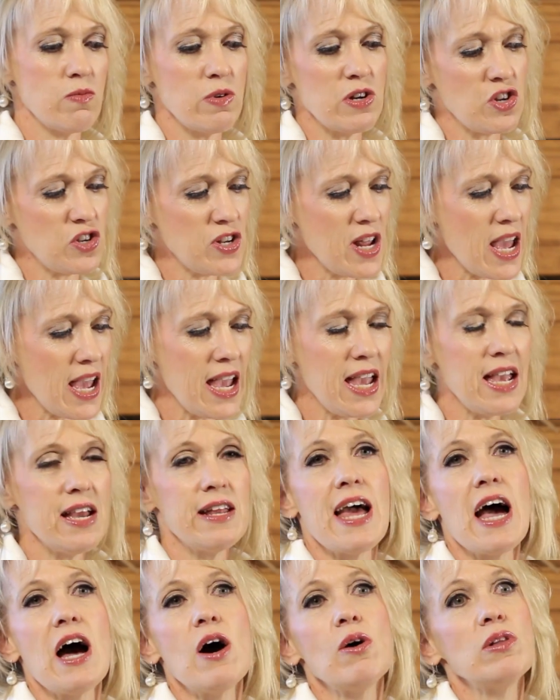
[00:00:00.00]
which day
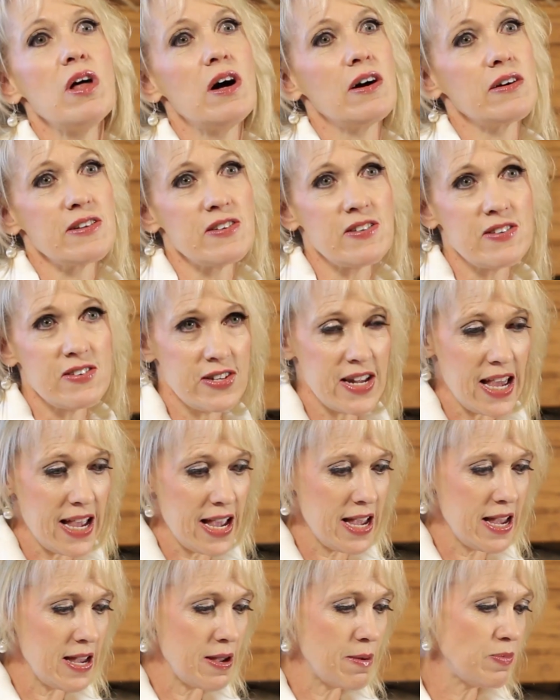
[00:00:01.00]
and how long to
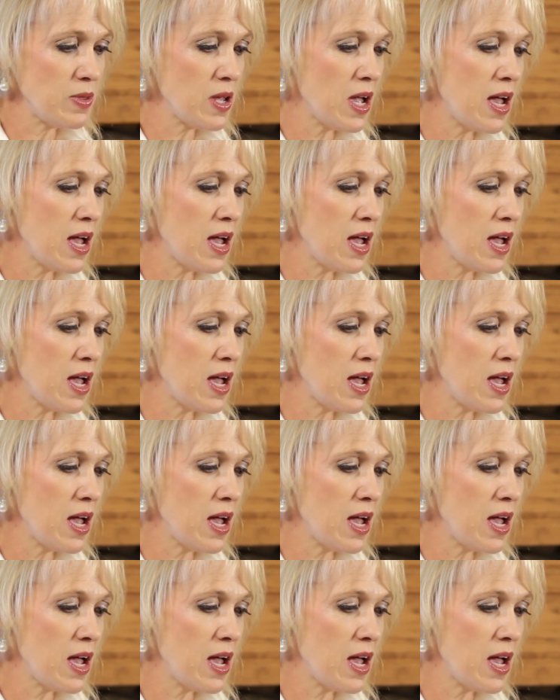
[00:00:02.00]
stay.